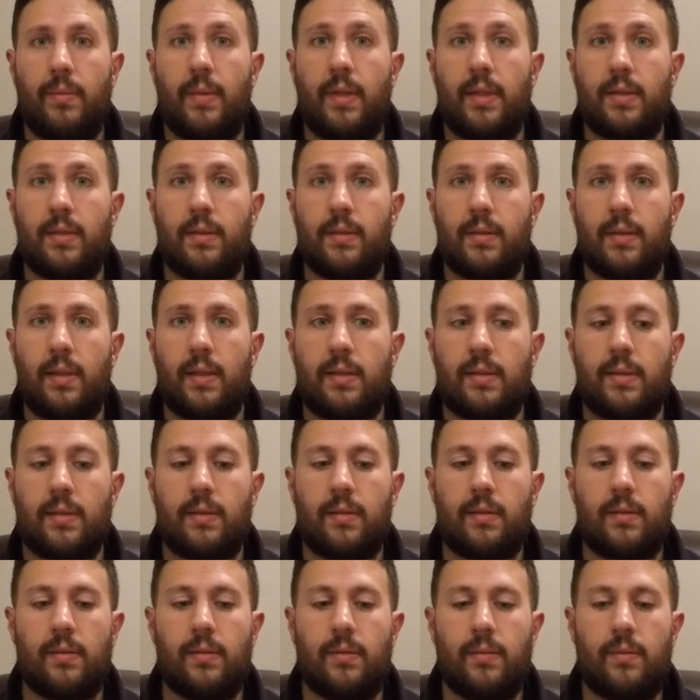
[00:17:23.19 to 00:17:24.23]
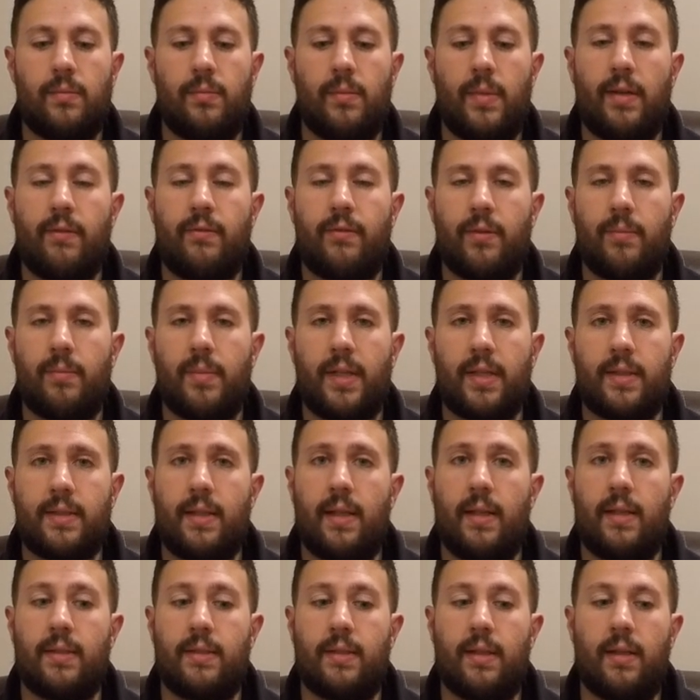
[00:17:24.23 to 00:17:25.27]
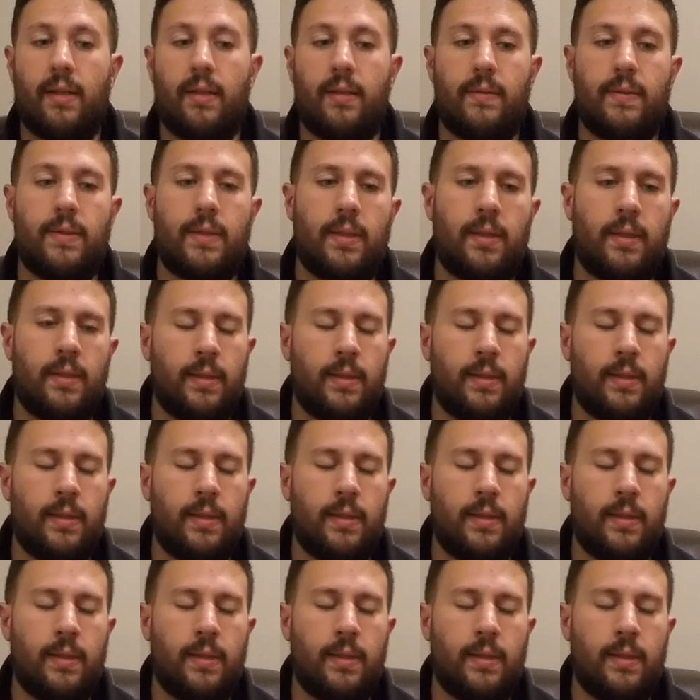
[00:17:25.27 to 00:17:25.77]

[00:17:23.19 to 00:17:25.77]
That's a Medford makes nice knives.